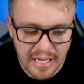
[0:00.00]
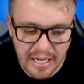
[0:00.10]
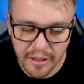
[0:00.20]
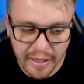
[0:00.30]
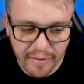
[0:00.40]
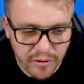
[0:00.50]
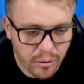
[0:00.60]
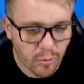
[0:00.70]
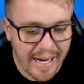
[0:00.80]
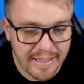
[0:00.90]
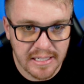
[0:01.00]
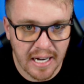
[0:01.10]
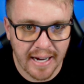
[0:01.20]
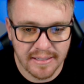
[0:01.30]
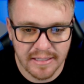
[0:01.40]
Looking for the right
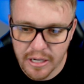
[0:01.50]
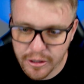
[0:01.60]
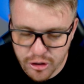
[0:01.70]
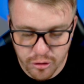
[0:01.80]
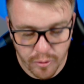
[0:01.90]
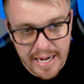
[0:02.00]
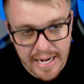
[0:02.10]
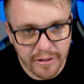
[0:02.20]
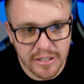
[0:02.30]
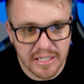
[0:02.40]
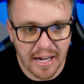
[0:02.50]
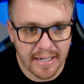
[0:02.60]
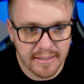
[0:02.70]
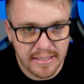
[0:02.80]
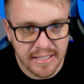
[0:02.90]
stocks. Trading those stocks the
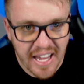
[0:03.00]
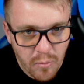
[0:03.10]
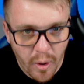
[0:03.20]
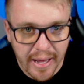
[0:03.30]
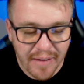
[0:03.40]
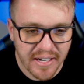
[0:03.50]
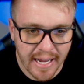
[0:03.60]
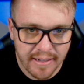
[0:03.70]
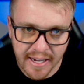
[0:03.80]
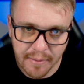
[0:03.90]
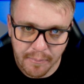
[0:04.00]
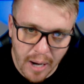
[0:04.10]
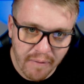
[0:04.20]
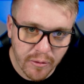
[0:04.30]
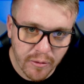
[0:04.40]
same way every day. Taking
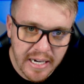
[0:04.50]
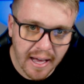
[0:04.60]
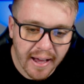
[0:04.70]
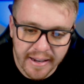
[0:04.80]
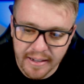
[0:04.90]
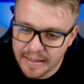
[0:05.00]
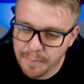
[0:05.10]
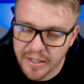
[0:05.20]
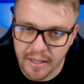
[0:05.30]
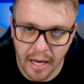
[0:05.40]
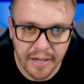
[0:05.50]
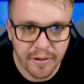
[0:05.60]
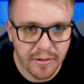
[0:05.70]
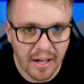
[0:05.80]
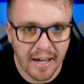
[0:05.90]
profit when you got it. Cutting your
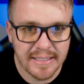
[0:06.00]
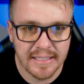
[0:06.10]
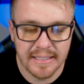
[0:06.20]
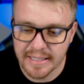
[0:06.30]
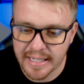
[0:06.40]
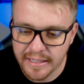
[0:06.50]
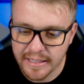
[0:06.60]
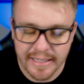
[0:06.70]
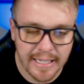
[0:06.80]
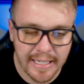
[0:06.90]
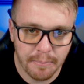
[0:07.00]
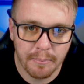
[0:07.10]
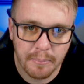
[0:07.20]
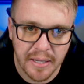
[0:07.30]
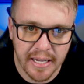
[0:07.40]
losses. And keep
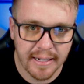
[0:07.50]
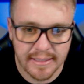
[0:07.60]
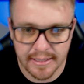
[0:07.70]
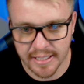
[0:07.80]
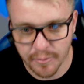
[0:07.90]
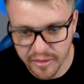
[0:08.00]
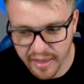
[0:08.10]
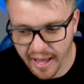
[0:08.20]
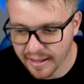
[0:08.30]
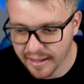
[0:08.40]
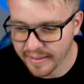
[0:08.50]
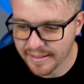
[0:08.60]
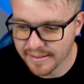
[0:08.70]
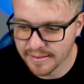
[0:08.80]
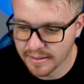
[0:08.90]
being consistent with that. And that's